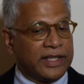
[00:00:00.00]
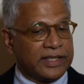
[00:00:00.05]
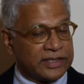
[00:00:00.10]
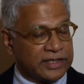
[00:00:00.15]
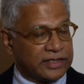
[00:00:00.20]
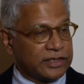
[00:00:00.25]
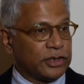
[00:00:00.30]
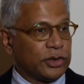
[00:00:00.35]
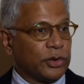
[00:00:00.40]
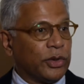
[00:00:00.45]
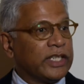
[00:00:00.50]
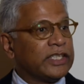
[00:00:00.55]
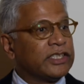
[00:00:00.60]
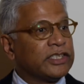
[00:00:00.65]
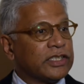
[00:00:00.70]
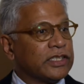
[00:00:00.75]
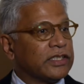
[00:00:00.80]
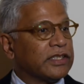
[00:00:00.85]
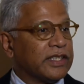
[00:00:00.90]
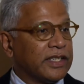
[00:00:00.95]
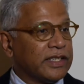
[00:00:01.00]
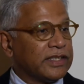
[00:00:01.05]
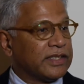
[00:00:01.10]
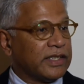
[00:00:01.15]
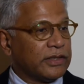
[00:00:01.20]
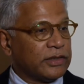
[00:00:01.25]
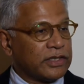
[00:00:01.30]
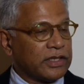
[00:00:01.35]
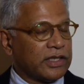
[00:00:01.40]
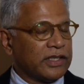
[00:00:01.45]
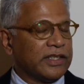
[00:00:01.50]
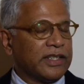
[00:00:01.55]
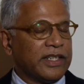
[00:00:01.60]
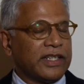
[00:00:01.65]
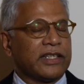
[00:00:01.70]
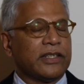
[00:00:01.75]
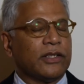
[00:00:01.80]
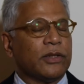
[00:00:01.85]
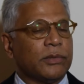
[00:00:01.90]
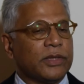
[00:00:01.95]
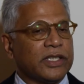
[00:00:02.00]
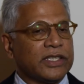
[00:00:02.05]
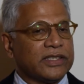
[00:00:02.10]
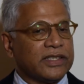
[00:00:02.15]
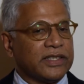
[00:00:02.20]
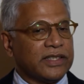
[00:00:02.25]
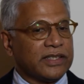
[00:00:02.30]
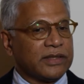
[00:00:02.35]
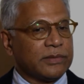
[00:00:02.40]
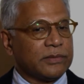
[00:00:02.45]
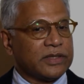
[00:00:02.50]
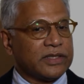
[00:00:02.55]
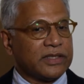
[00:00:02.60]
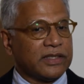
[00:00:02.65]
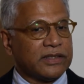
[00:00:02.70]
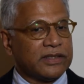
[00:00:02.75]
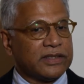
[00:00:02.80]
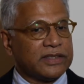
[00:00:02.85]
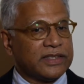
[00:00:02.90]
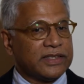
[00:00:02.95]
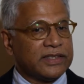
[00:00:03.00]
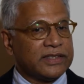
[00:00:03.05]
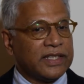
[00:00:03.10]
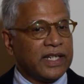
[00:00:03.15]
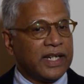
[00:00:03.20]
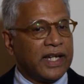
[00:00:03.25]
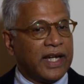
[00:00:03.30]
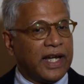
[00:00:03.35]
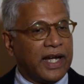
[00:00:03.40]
situation, their social and economic circumstances.